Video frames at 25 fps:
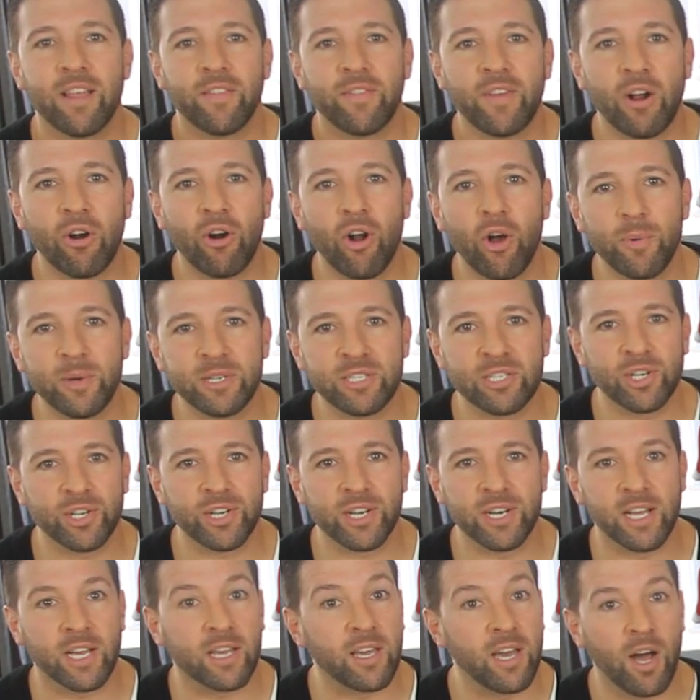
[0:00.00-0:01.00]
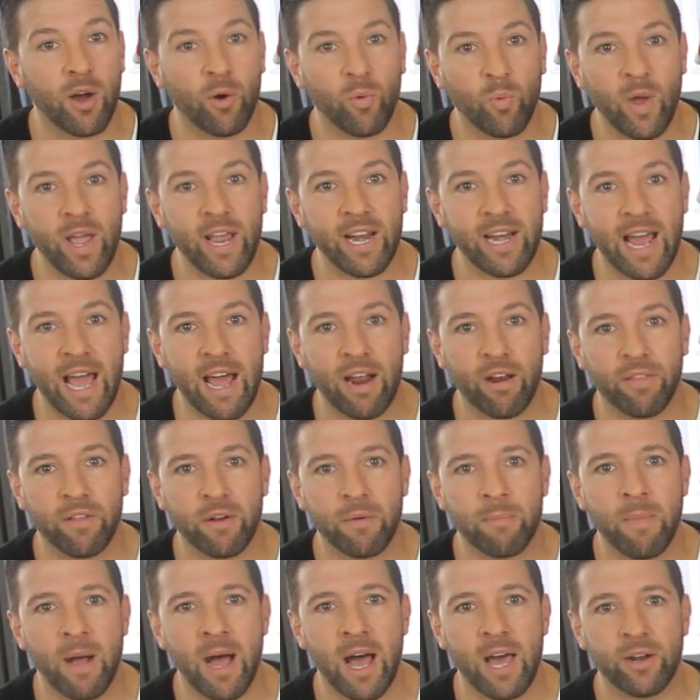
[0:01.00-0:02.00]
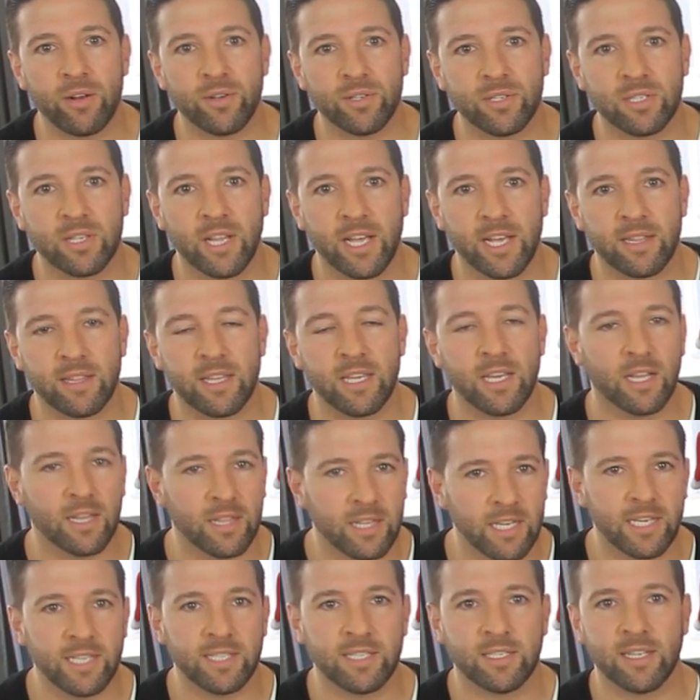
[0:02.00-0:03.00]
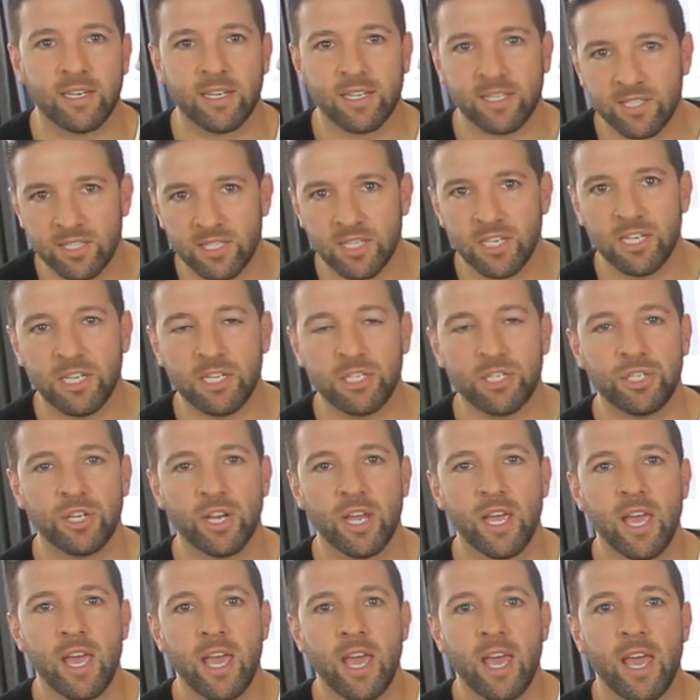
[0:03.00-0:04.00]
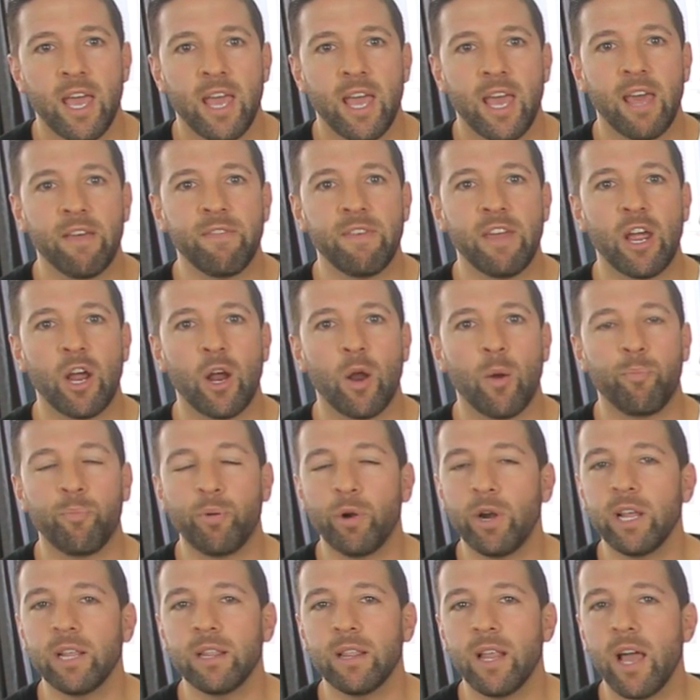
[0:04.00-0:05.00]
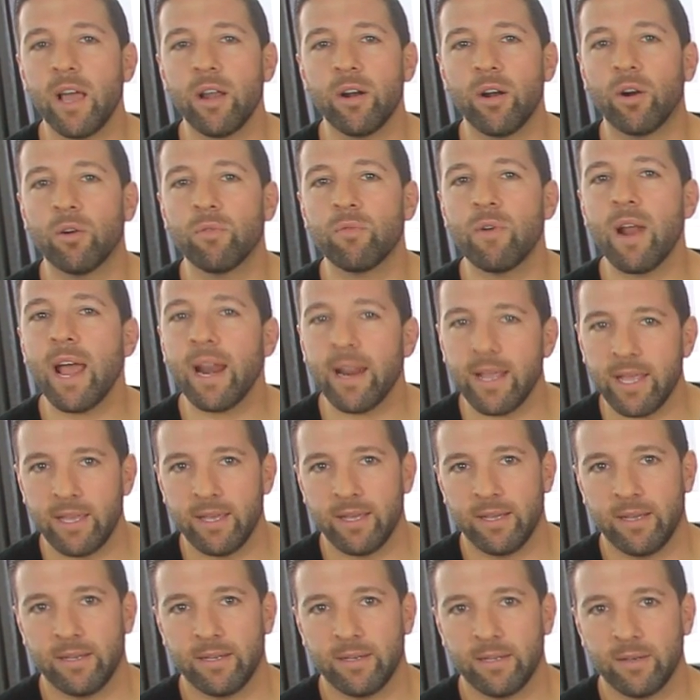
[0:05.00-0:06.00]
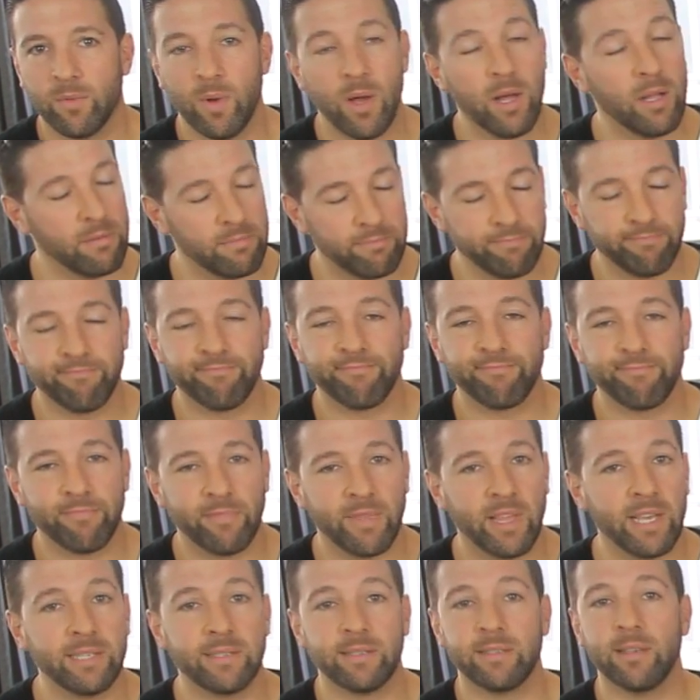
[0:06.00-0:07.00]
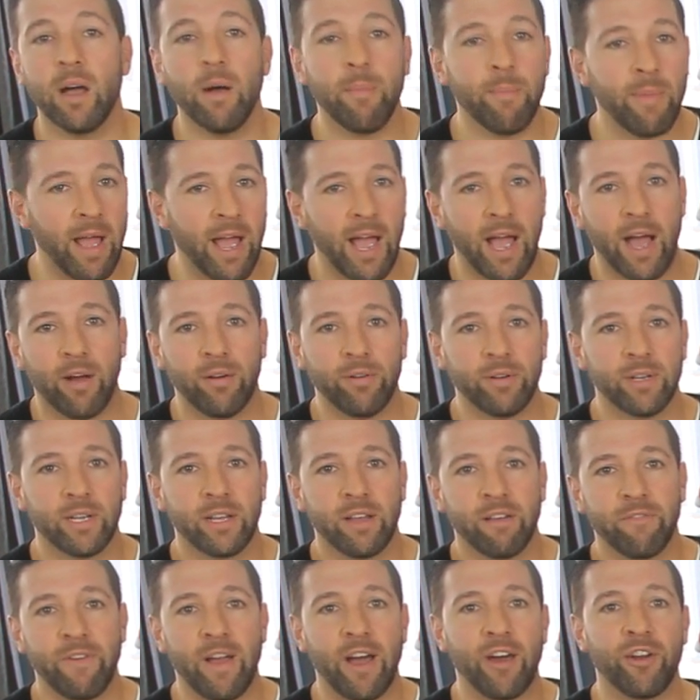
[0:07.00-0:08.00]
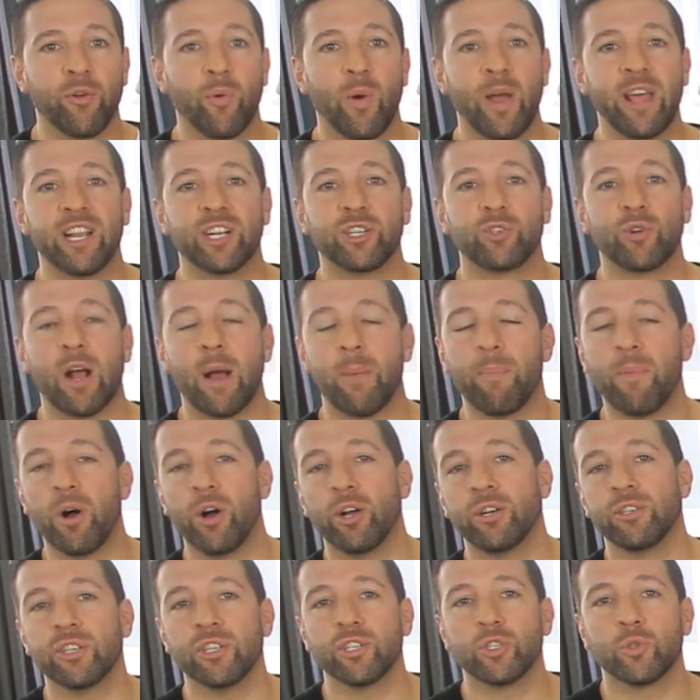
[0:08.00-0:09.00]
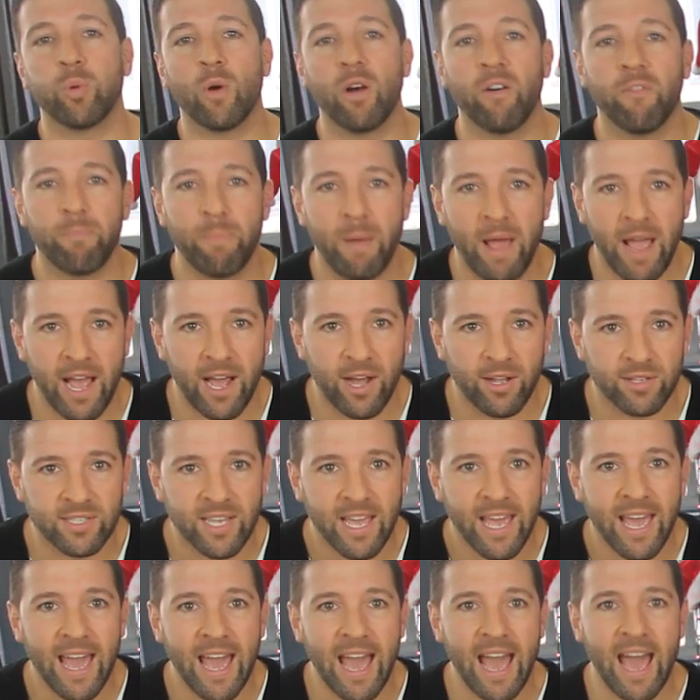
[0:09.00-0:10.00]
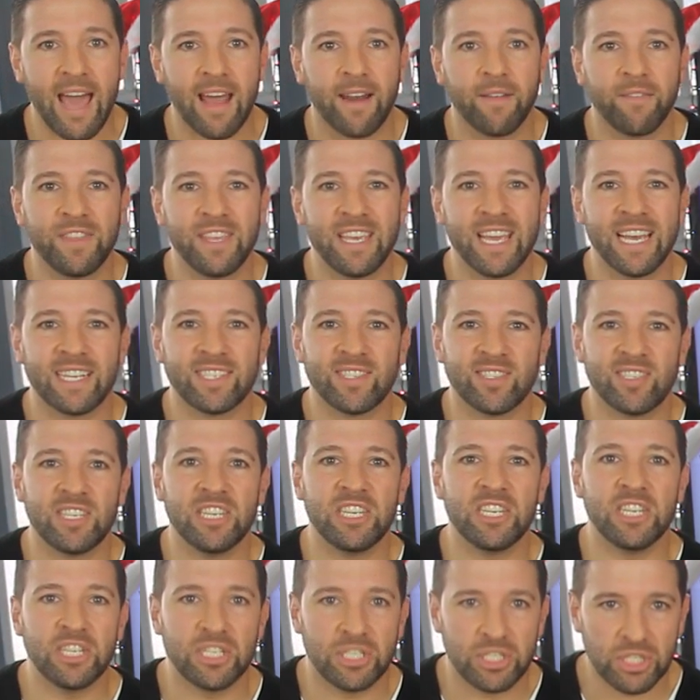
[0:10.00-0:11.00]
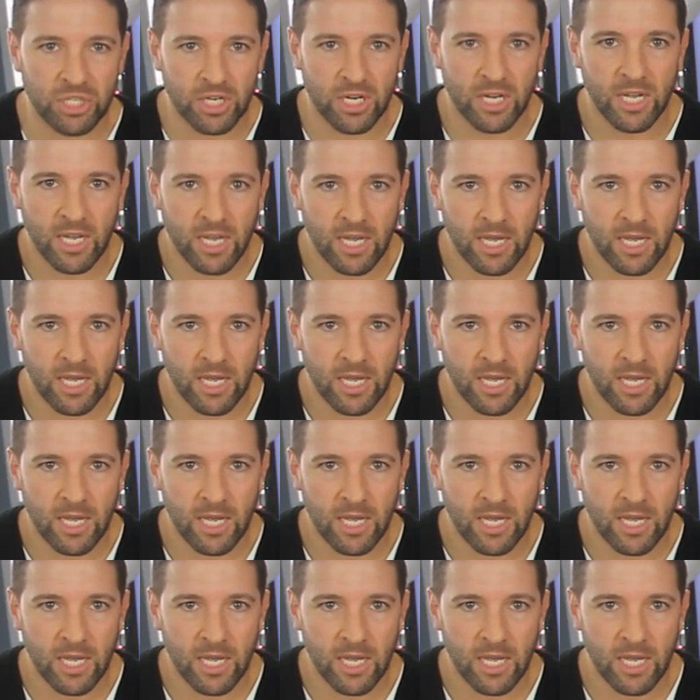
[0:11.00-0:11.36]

They're always looking to cut weight out of their models, like the Elise and Exige and they are pretty light already. Well, they somehow found a way to drop 112 pounds out of the Exige.